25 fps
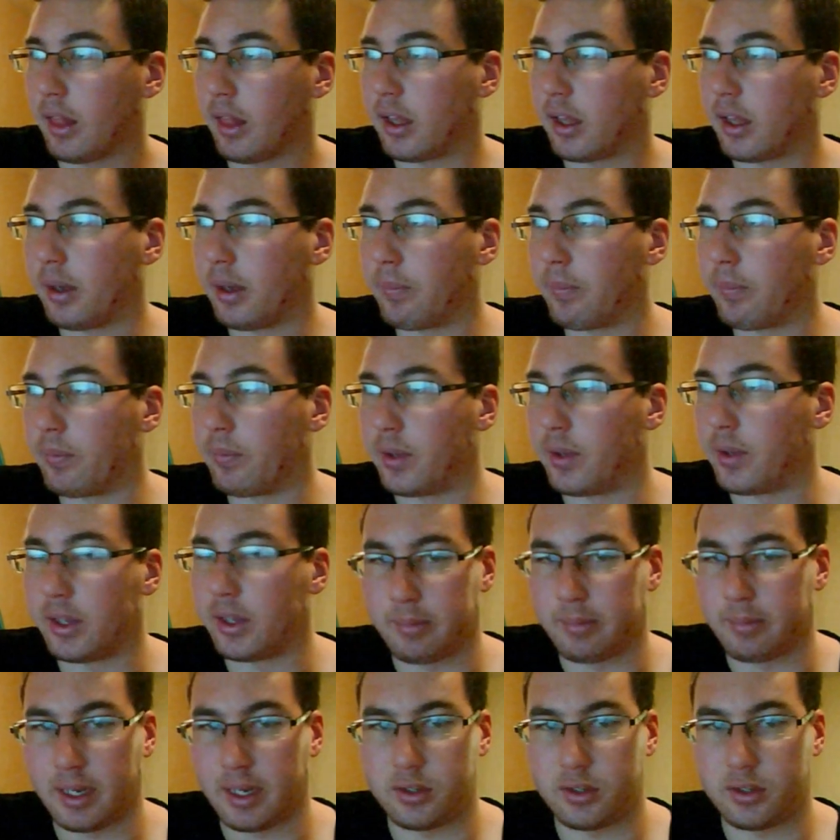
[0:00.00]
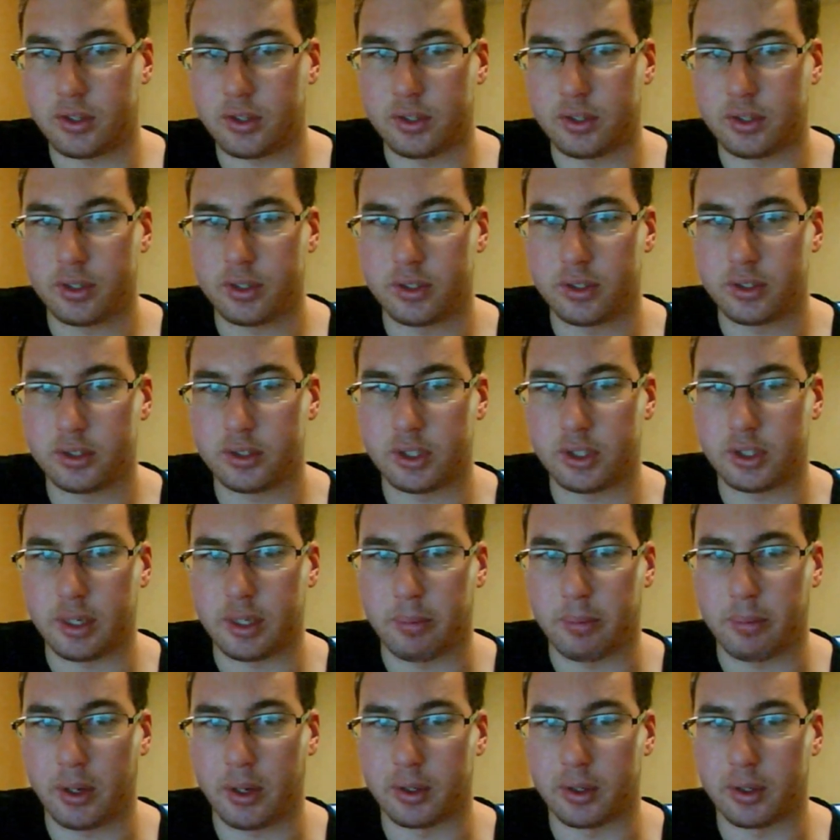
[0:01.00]
In the match, CM
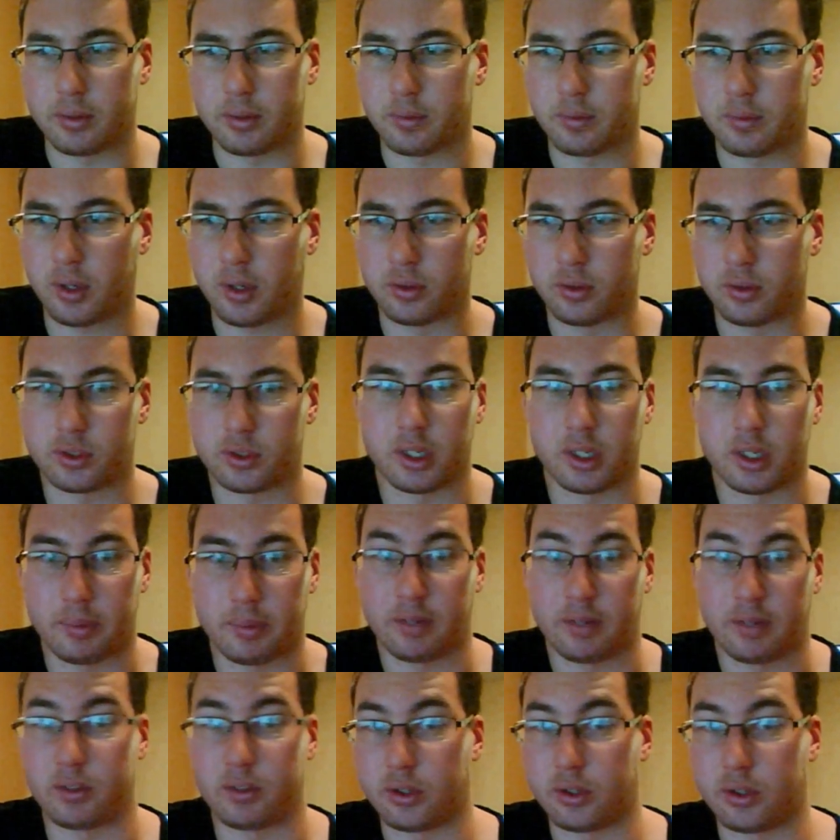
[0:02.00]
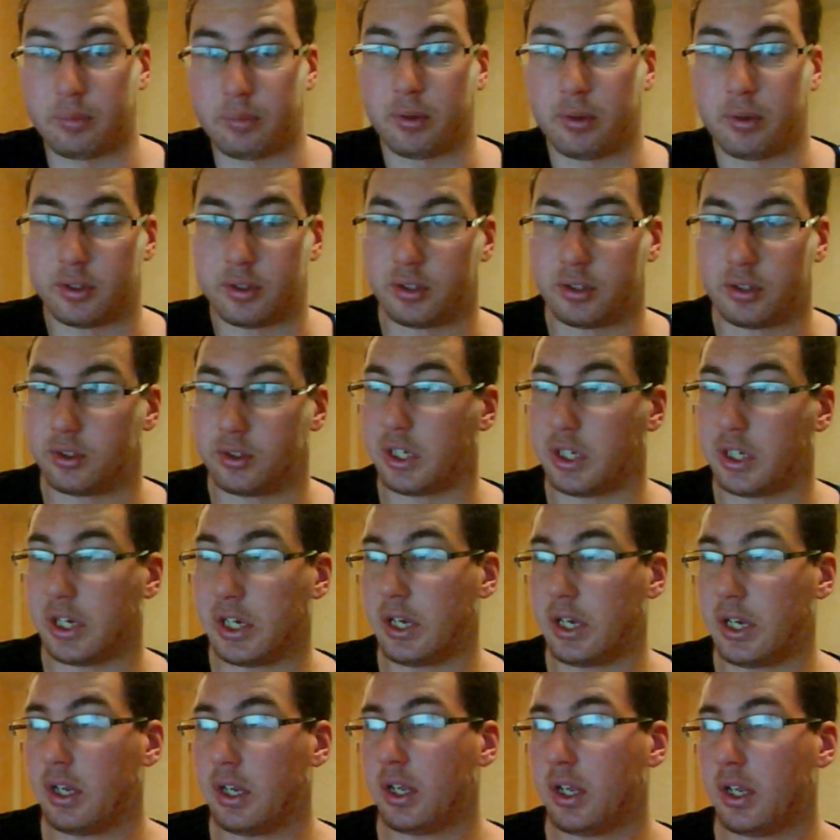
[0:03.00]
Punk constantly went after John Morrison's knee.